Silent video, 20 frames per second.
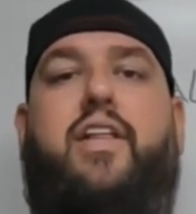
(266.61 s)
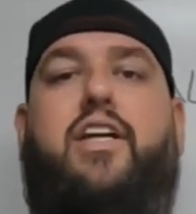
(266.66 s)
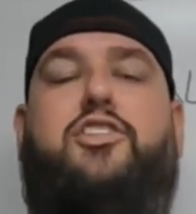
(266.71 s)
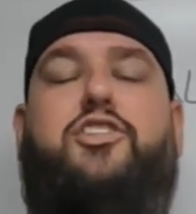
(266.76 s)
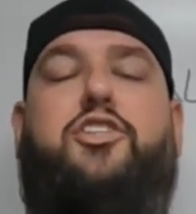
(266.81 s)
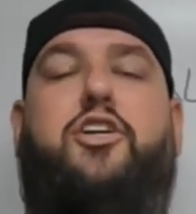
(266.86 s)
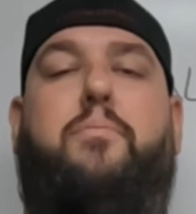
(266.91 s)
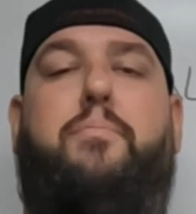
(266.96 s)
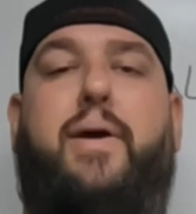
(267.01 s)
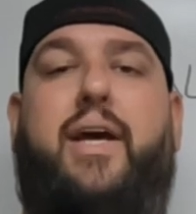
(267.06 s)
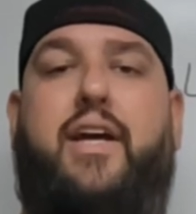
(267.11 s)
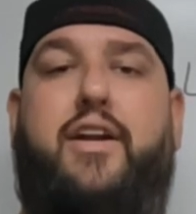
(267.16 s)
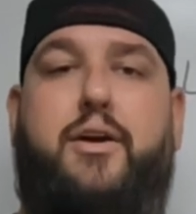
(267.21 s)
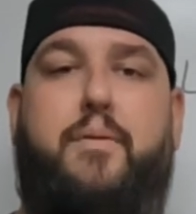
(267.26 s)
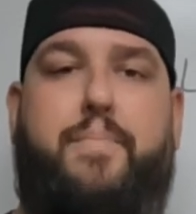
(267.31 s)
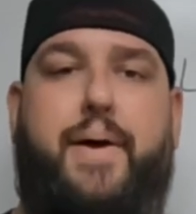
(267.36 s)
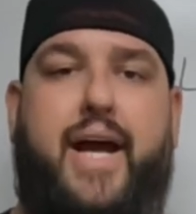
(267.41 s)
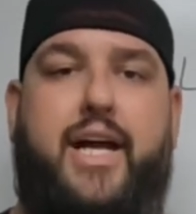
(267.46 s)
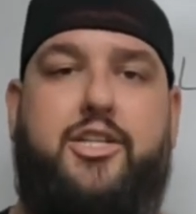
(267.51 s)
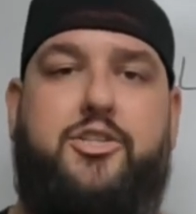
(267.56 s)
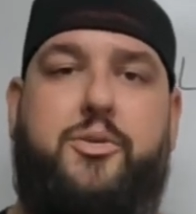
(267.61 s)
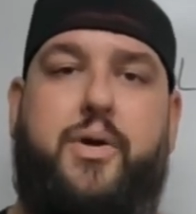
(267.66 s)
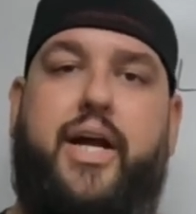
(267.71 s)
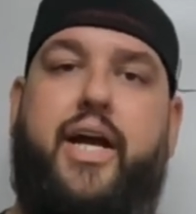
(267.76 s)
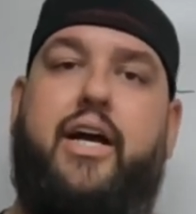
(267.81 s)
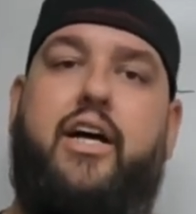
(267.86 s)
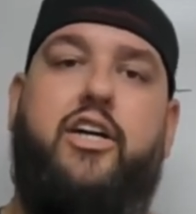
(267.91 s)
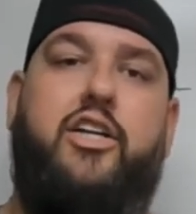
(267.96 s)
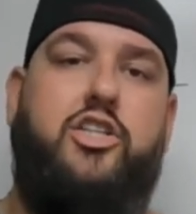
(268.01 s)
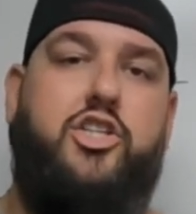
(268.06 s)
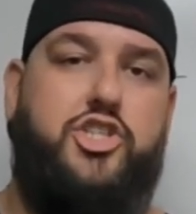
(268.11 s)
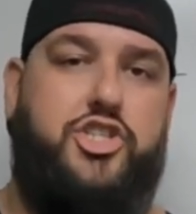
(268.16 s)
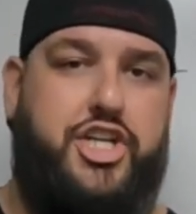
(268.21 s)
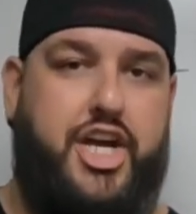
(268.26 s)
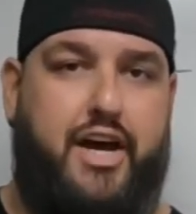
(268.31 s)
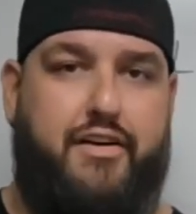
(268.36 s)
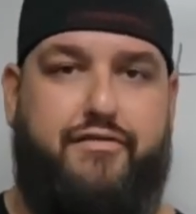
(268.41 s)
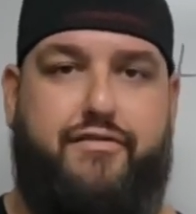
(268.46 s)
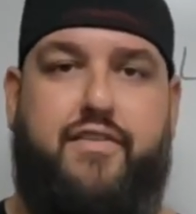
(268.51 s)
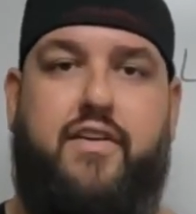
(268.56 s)
that should be in your pantry,
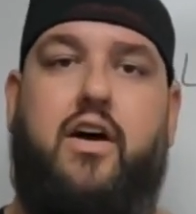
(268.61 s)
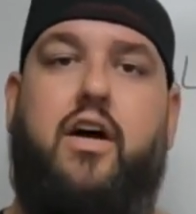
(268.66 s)
Jif.